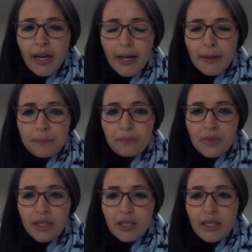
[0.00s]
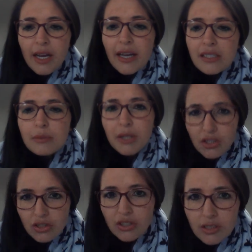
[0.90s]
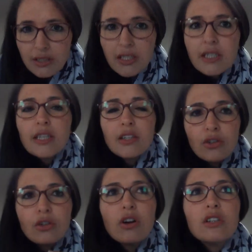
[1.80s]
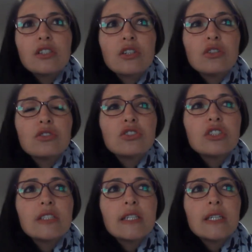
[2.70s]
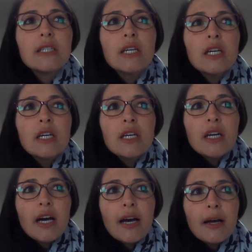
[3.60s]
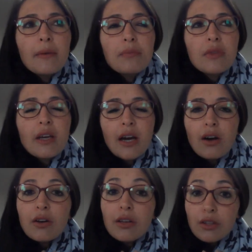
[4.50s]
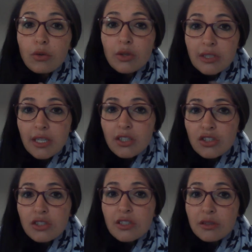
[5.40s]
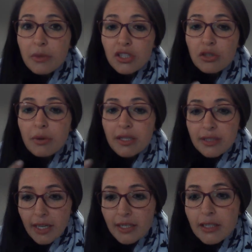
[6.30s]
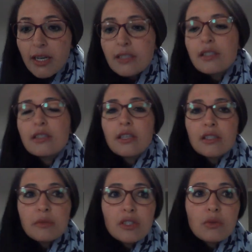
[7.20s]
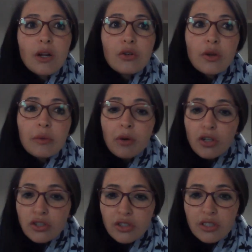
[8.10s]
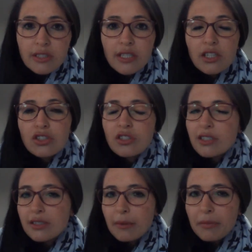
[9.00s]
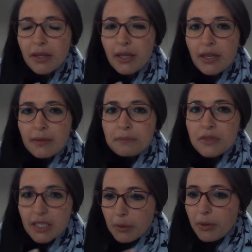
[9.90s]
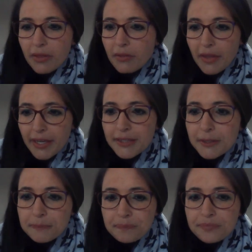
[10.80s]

As mentioned in her article, she said how your intelligence is measured by standardized assessments, while your emotional intelligence is something deeper than that.